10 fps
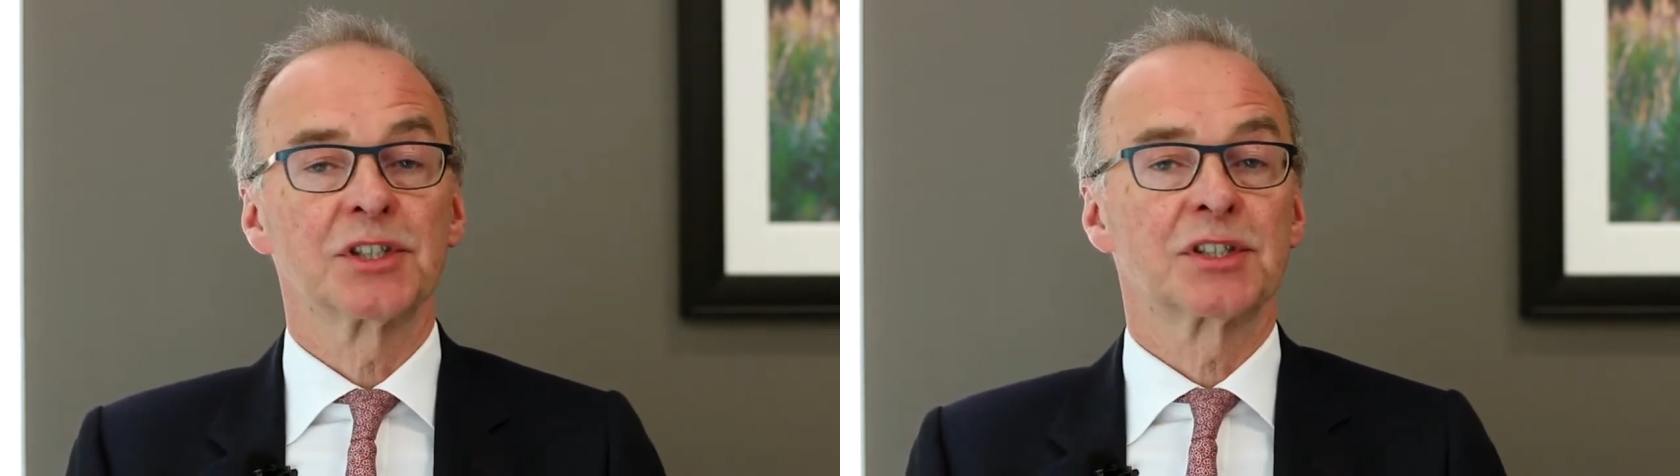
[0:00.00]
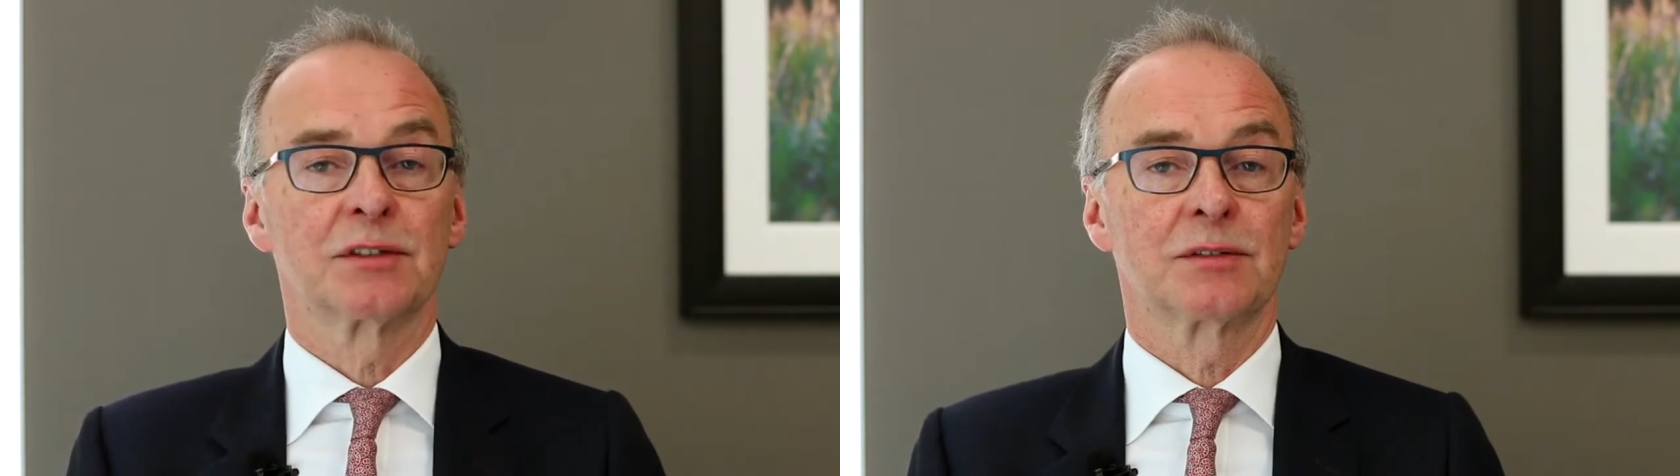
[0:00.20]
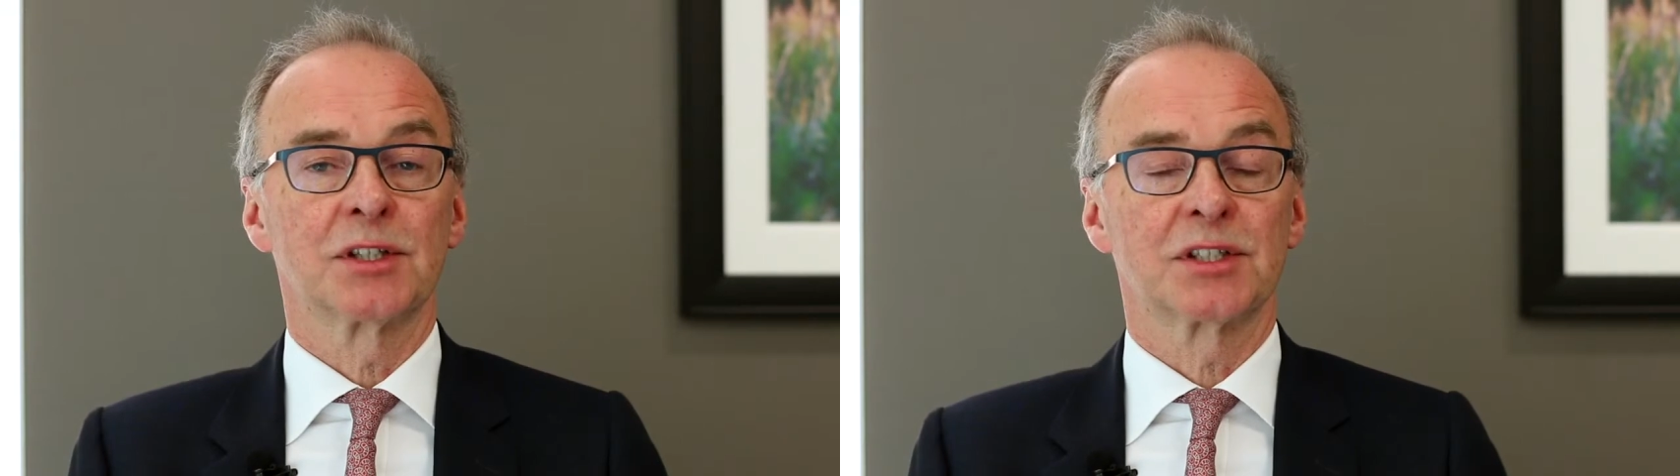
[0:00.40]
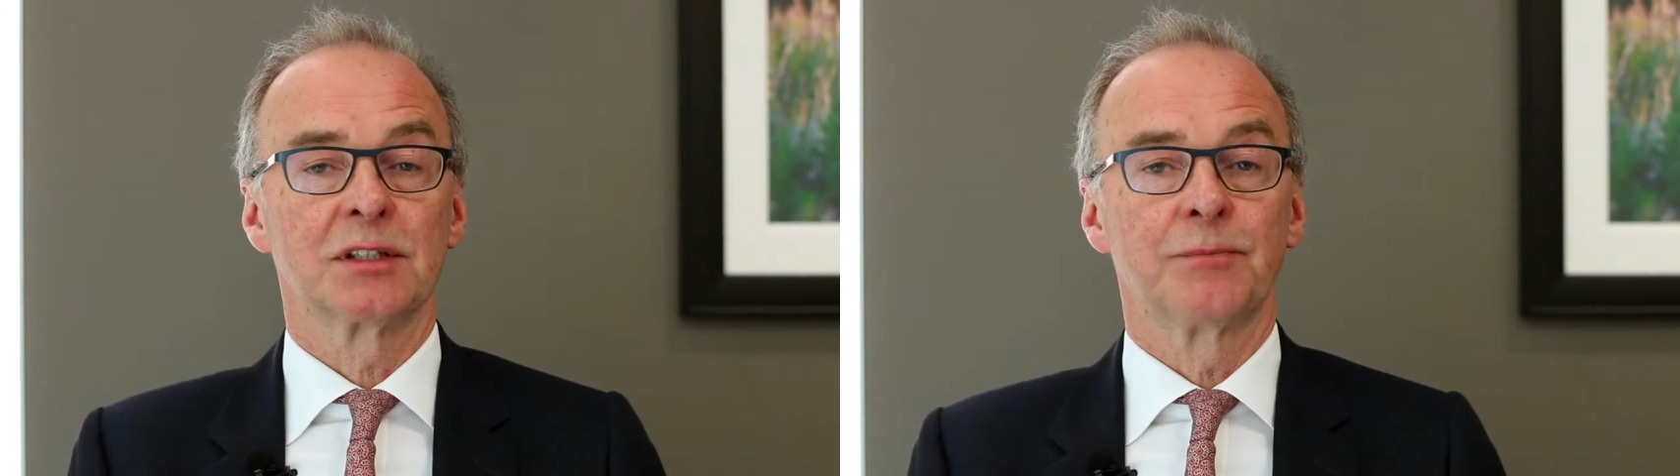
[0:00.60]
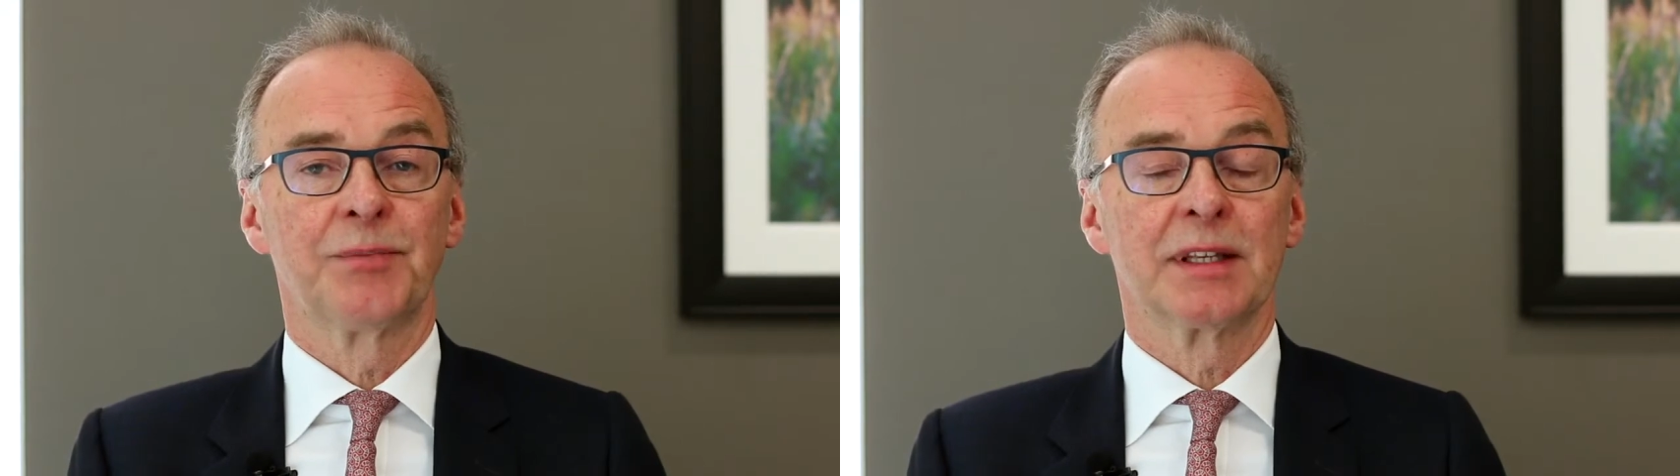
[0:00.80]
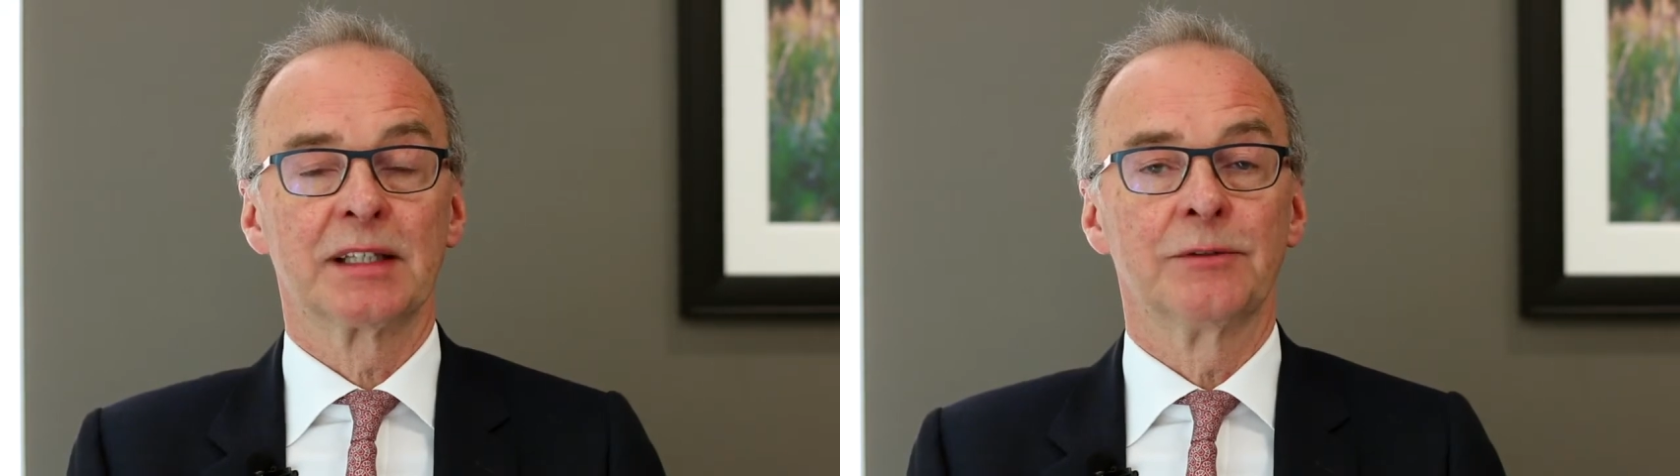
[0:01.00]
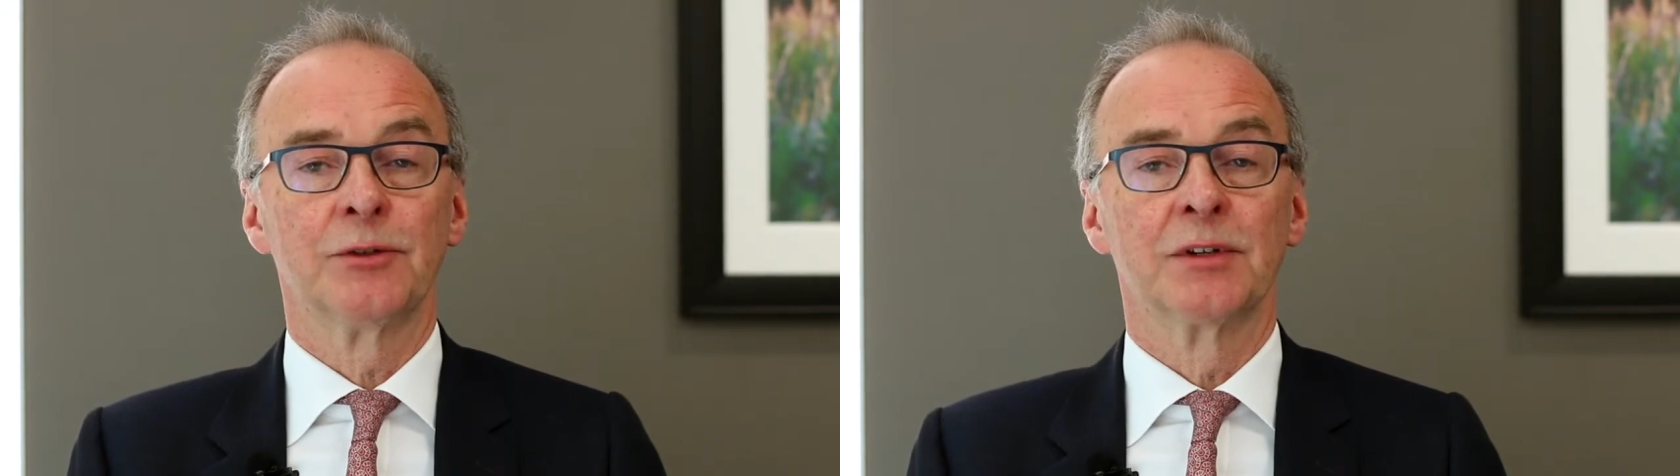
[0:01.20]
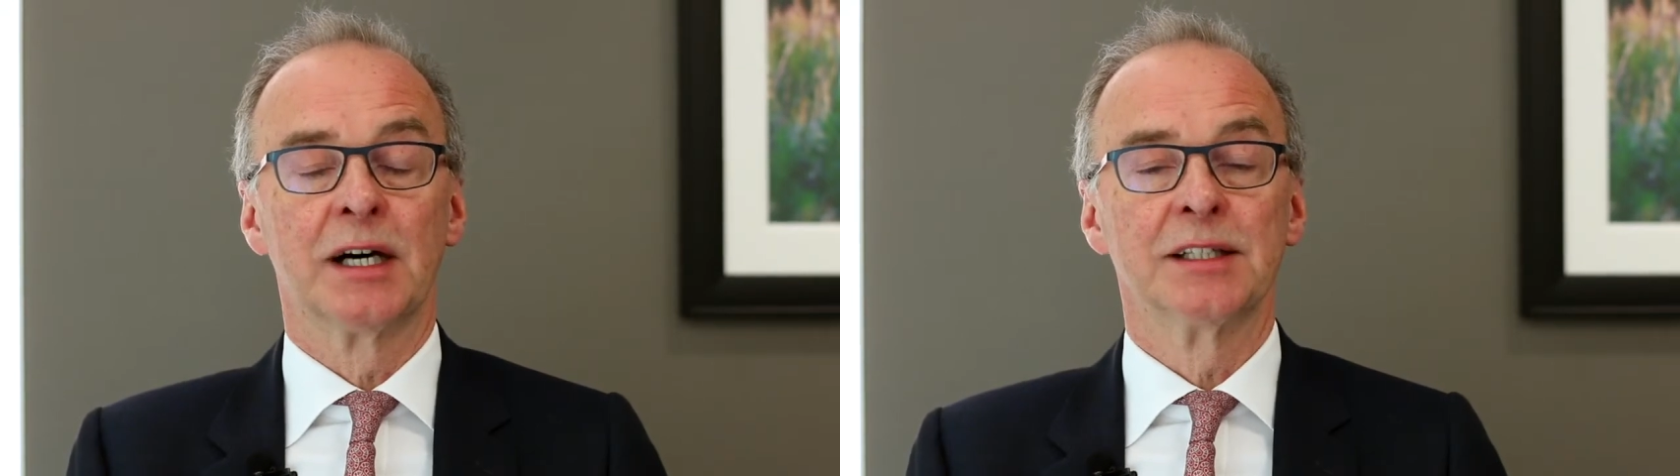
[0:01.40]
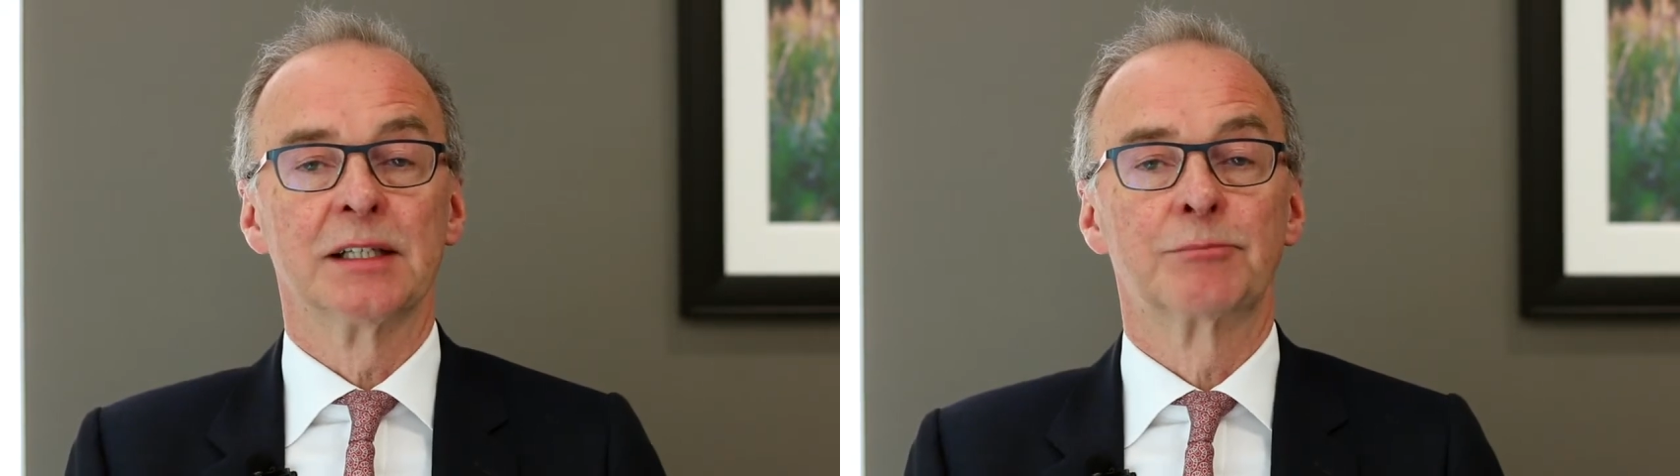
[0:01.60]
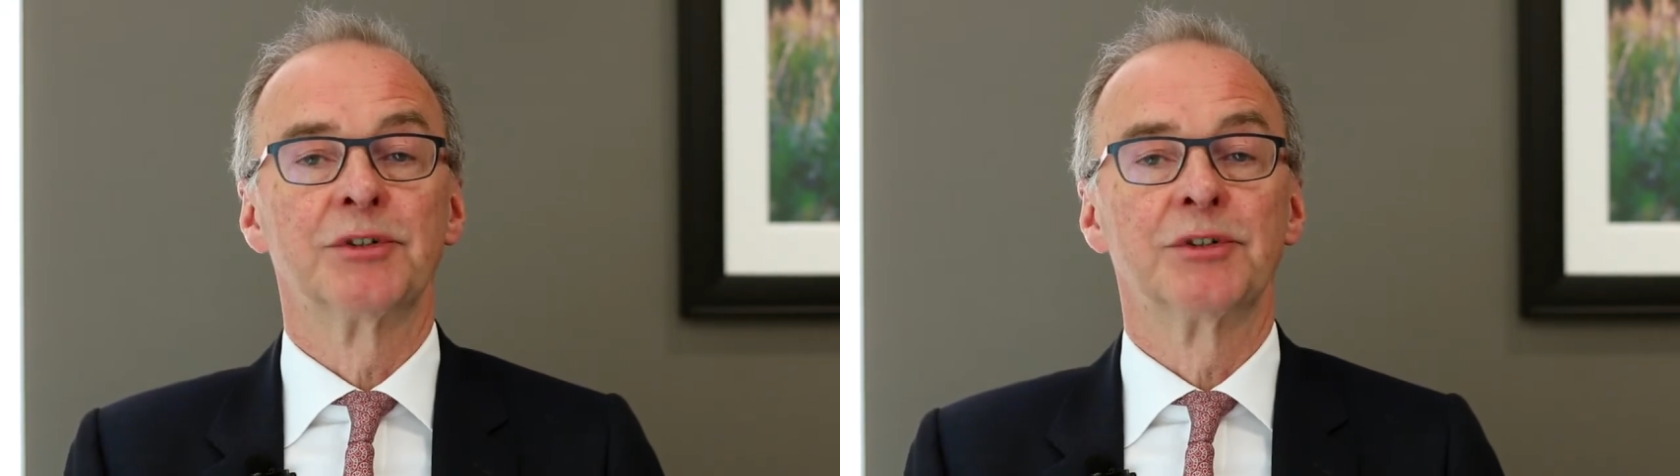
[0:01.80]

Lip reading: just to give you an idea.